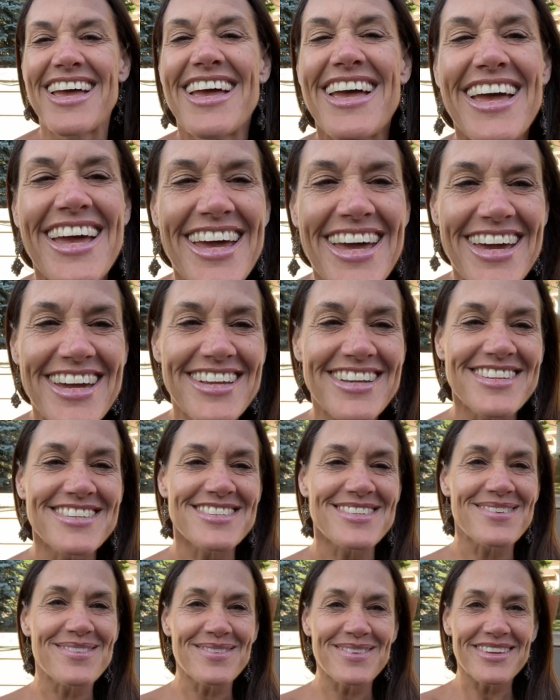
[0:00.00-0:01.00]
It is
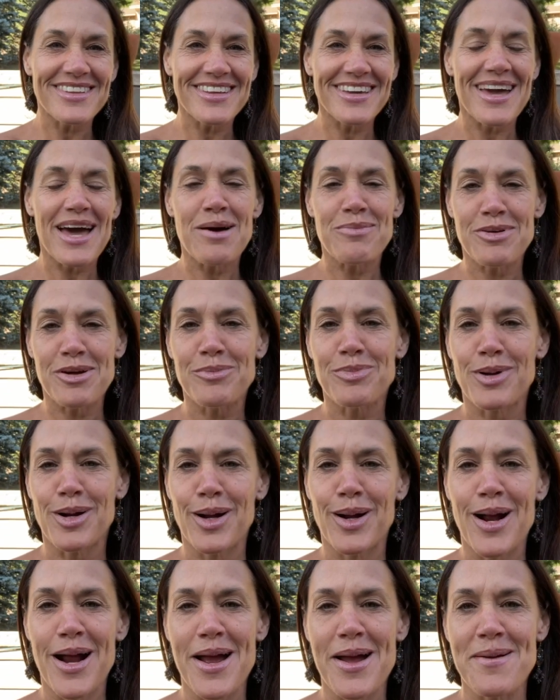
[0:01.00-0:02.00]
a really epic
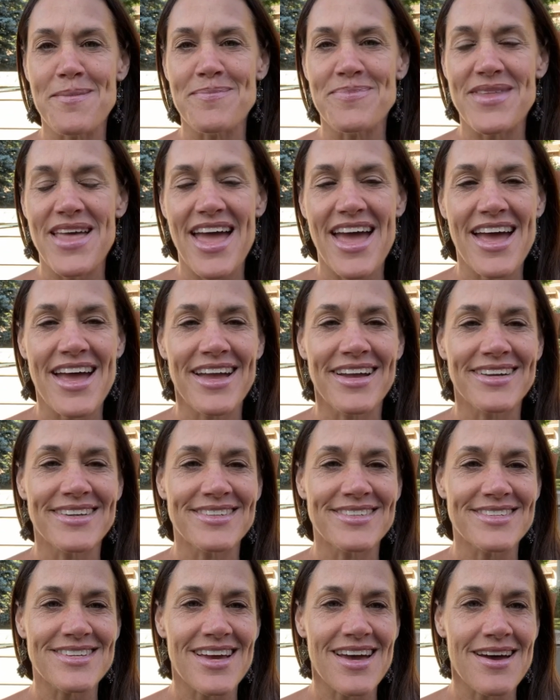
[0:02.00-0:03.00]
program.
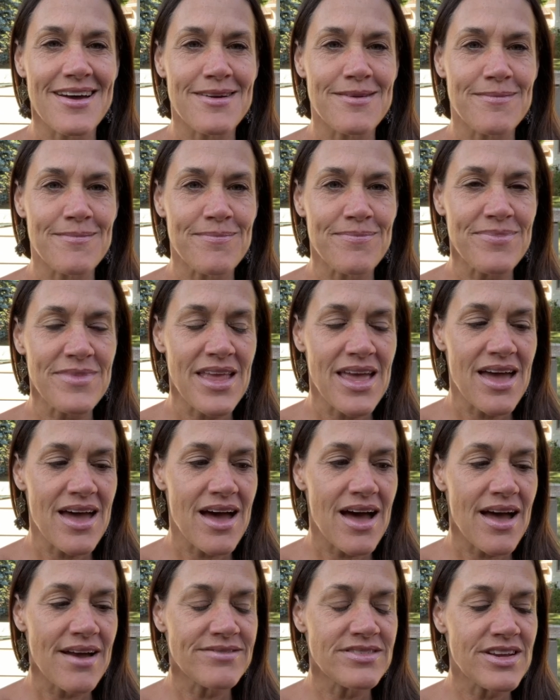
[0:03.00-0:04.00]
And
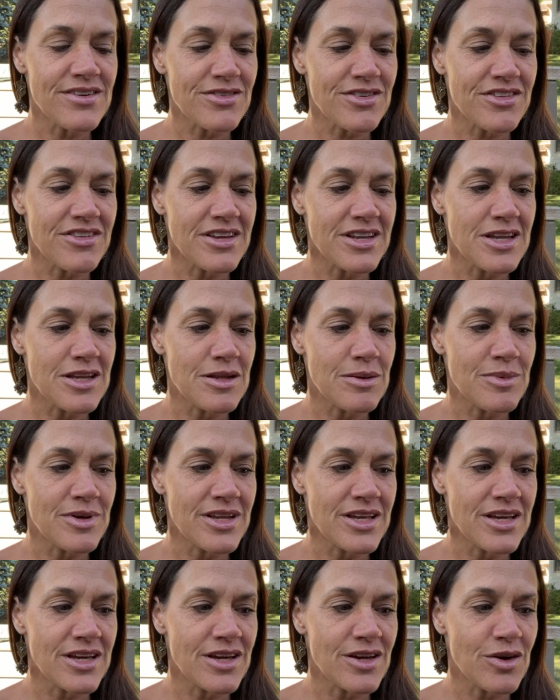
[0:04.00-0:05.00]
I've never seen
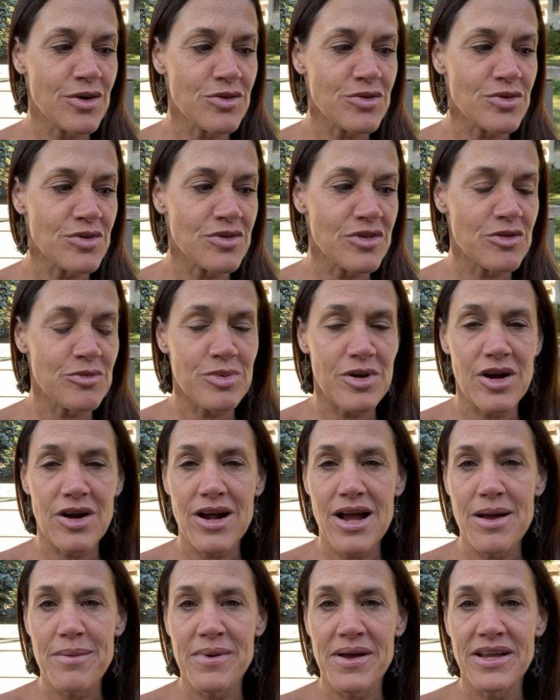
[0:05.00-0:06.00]
anybody go through this
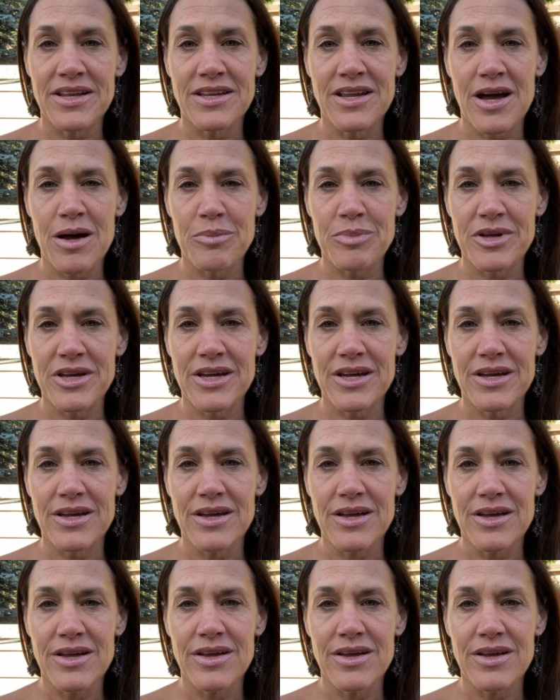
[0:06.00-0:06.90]
program and not be